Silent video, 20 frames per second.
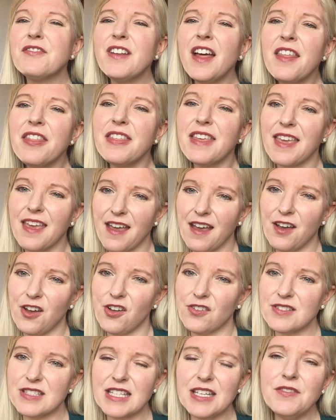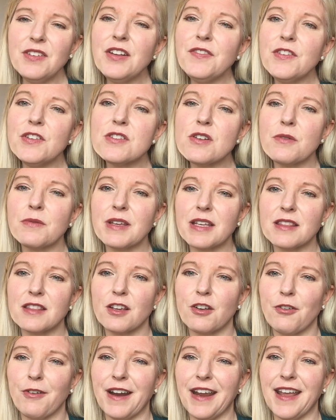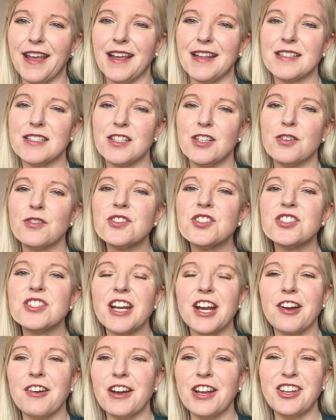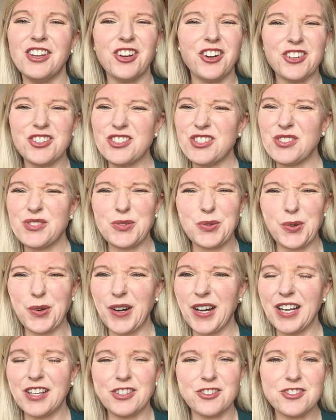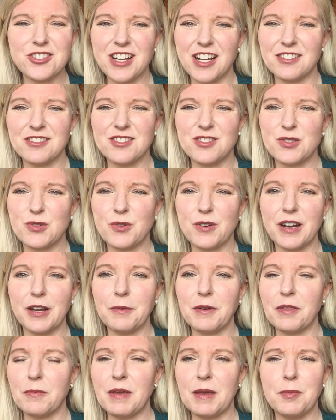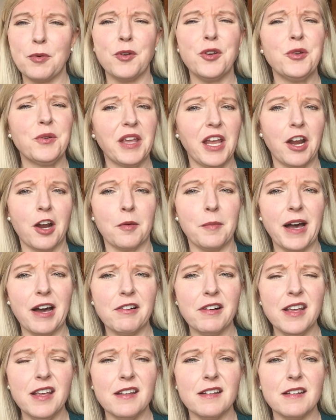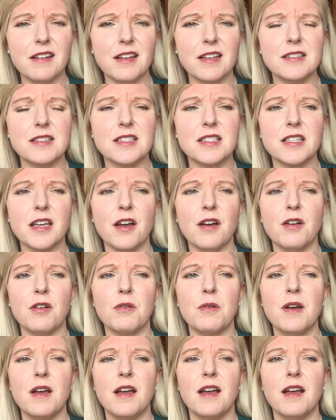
nothing else, even if you don't get the grant, you're sharing your story and your child's story with people who care about it. And so